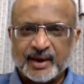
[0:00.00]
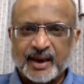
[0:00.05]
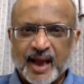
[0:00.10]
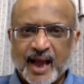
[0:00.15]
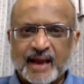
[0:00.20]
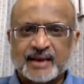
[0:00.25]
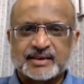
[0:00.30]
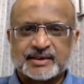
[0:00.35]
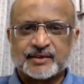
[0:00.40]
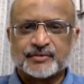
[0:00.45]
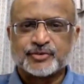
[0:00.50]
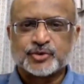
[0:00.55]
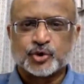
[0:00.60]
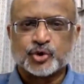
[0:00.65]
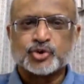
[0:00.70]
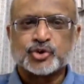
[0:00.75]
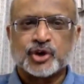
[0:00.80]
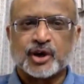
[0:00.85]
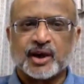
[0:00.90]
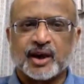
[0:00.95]
active
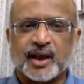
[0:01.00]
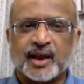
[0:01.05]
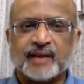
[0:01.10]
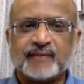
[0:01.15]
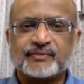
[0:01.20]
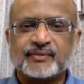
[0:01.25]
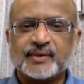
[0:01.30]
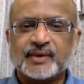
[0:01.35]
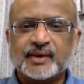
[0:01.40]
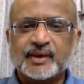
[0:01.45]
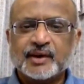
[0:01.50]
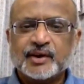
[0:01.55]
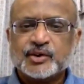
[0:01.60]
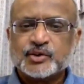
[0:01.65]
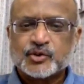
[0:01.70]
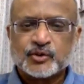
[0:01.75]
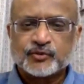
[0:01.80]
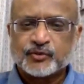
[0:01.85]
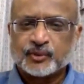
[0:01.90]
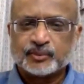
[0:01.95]
social life.
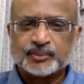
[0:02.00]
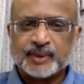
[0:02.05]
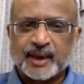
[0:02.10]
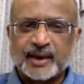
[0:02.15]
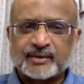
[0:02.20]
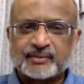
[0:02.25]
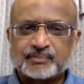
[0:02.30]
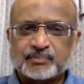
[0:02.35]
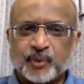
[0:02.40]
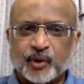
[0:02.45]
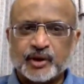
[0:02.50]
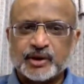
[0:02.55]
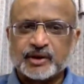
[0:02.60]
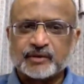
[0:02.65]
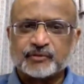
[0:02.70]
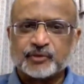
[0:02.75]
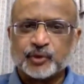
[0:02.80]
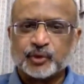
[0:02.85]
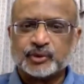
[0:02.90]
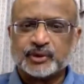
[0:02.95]
So from that point
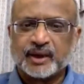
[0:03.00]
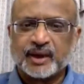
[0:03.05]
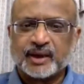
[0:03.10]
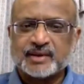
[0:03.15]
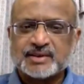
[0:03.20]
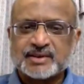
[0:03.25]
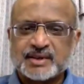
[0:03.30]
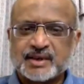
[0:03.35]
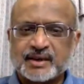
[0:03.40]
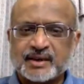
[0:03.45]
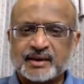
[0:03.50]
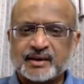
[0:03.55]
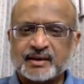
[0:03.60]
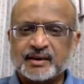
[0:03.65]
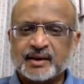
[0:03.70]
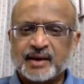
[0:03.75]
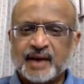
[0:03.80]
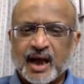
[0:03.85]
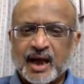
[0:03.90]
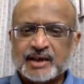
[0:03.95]
of view, they are seen
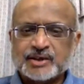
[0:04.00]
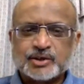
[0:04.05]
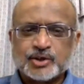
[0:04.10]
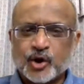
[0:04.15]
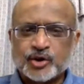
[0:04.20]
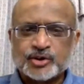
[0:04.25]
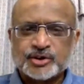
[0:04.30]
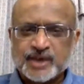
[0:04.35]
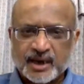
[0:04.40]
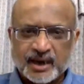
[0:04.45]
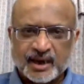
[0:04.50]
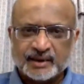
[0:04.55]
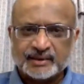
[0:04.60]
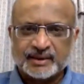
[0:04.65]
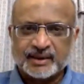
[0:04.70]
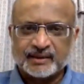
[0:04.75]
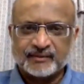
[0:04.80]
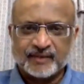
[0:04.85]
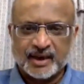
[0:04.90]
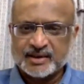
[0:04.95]
as not
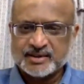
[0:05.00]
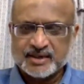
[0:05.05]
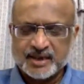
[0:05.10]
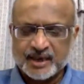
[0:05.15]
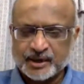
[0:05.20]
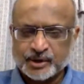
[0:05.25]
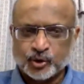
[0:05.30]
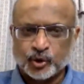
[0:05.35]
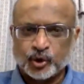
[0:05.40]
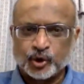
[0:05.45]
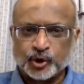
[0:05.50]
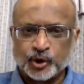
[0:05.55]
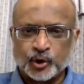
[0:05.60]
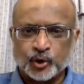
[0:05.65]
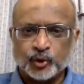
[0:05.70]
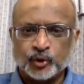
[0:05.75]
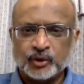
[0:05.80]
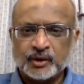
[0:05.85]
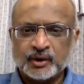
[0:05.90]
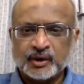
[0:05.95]
jihadi. But as I told
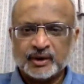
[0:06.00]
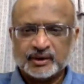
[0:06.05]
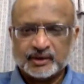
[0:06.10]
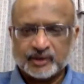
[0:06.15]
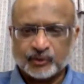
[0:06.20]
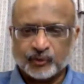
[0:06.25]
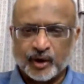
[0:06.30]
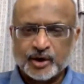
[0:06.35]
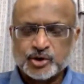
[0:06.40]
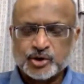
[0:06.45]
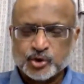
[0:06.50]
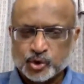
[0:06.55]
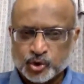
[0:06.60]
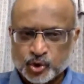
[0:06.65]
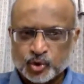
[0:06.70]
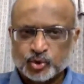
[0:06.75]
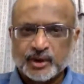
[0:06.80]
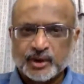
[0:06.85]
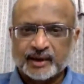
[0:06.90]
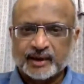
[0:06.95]
you, the ones who
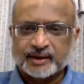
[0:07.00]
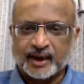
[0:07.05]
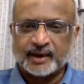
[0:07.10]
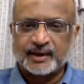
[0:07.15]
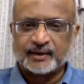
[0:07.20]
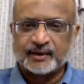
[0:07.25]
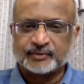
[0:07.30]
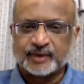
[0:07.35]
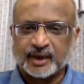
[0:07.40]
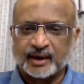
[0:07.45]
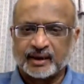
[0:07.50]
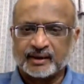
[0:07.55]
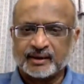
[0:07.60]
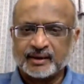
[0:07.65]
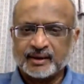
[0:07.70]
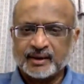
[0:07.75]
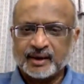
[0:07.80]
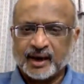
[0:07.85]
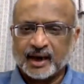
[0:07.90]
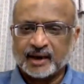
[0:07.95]
do that kind of thing
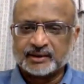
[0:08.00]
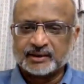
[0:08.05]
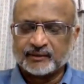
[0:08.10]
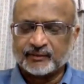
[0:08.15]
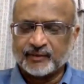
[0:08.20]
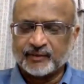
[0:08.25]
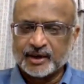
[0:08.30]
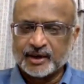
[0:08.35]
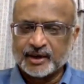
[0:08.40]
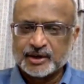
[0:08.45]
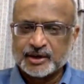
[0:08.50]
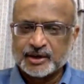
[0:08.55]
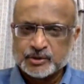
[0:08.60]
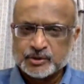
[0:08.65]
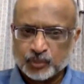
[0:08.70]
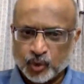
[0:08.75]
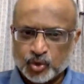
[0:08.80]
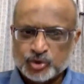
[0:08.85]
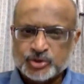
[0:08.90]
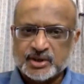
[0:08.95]
are the
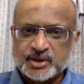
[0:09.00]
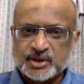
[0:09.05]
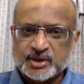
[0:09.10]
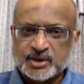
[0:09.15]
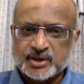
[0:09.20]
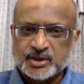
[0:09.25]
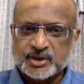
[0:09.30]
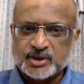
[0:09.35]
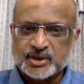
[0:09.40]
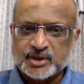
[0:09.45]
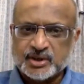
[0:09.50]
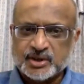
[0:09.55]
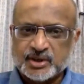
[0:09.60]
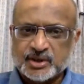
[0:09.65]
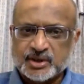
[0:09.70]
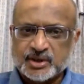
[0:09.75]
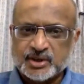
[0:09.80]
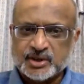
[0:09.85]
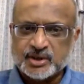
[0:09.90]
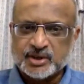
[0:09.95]
ones most
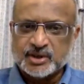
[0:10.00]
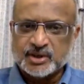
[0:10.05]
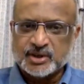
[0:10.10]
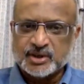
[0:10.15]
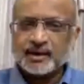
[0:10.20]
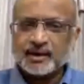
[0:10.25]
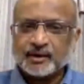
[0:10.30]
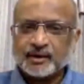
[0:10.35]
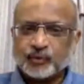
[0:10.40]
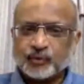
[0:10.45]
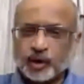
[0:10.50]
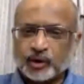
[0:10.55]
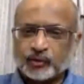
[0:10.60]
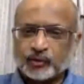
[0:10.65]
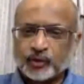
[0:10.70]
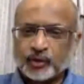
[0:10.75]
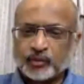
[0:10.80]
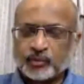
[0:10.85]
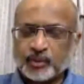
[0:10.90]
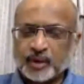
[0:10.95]
likely to be
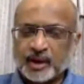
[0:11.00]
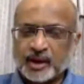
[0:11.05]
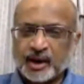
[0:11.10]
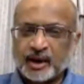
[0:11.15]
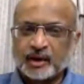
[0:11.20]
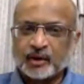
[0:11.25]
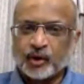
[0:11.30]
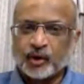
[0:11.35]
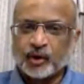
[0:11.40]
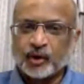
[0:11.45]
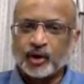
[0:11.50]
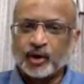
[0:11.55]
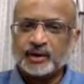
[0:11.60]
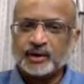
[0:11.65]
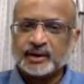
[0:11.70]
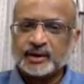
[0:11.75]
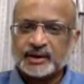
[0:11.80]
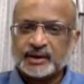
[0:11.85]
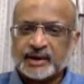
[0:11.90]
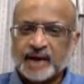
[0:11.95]
what we can call
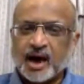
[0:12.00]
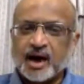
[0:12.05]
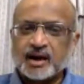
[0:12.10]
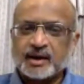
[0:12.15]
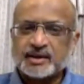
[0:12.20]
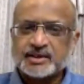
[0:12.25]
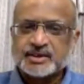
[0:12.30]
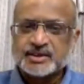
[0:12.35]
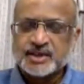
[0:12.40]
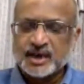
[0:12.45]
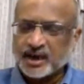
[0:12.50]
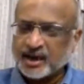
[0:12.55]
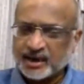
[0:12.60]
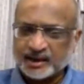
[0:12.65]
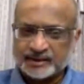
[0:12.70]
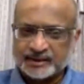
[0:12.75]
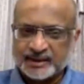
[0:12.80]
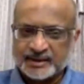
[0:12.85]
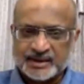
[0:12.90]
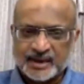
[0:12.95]
dark
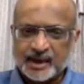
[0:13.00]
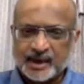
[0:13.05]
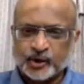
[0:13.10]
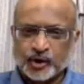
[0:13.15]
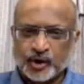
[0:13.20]
jihadi, like you